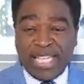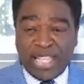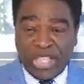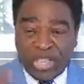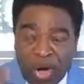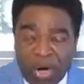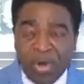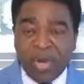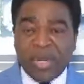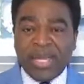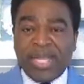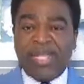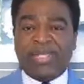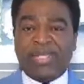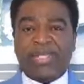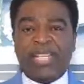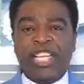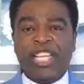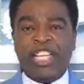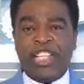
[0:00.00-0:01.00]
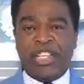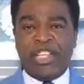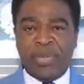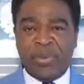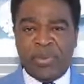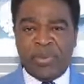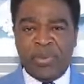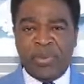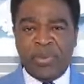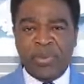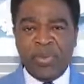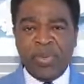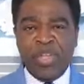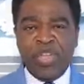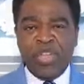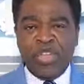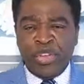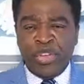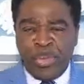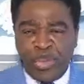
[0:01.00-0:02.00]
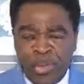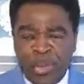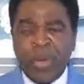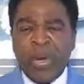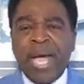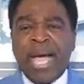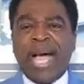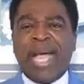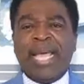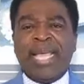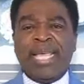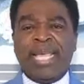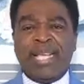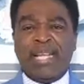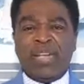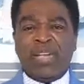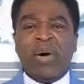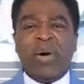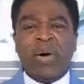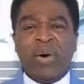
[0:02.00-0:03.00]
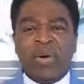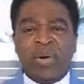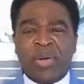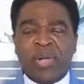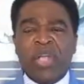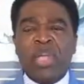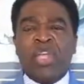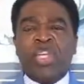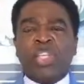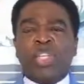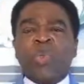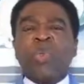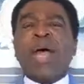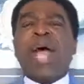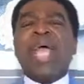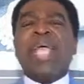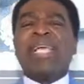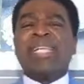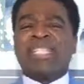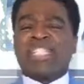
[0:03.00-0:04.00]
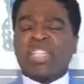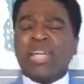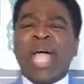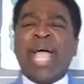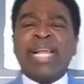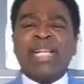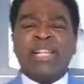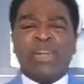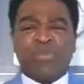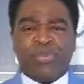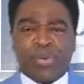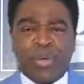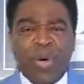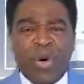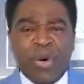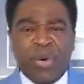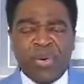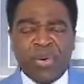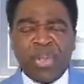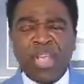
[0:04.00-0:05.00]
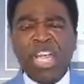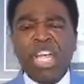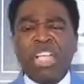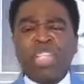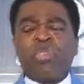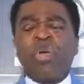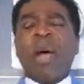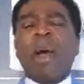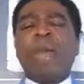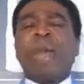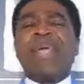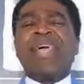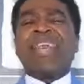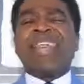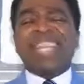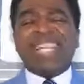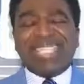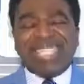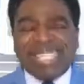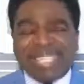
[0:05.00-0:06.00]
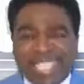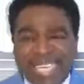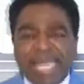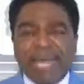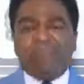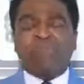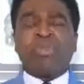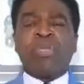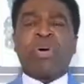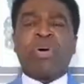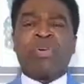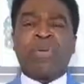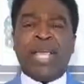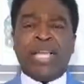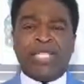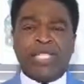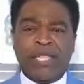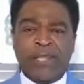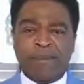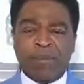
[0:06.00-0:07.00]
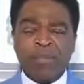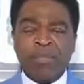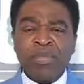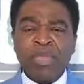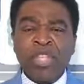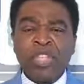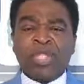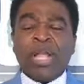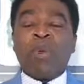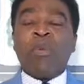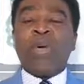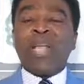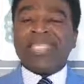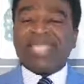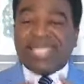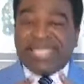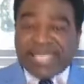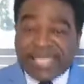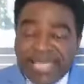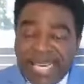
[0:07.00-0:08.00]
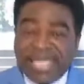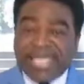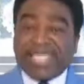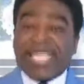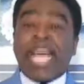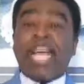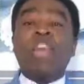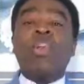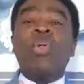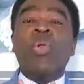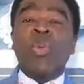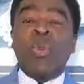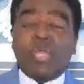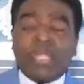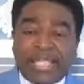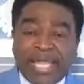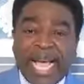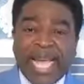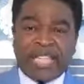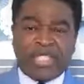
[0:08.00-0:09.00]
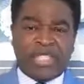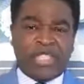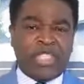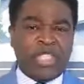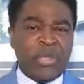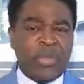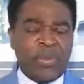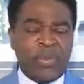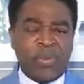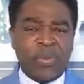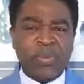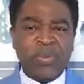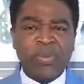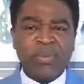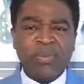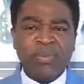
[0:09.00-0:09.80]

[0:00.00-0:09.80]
God is in you. You are in God. You are a child of God. You have been redeemed already. So when Satan looks at you,